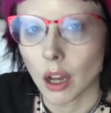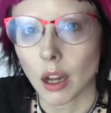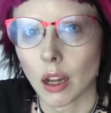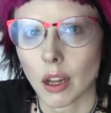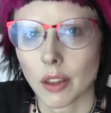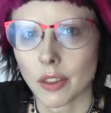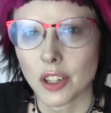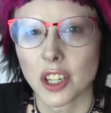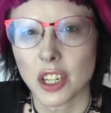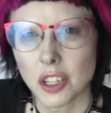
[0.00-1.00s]
The
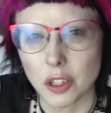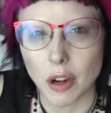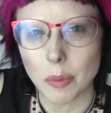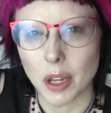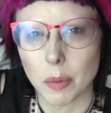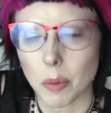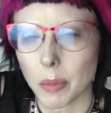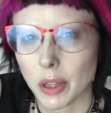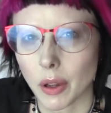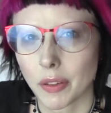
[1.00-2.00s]
shit has crept up on
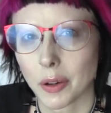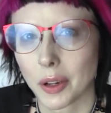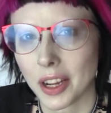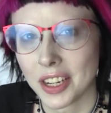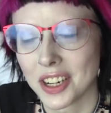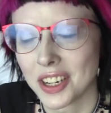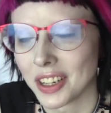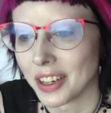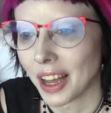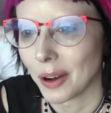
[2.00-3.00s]
me though, I feel kind of
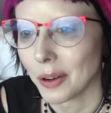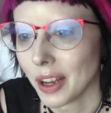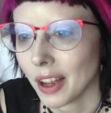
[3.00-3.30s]
shit now.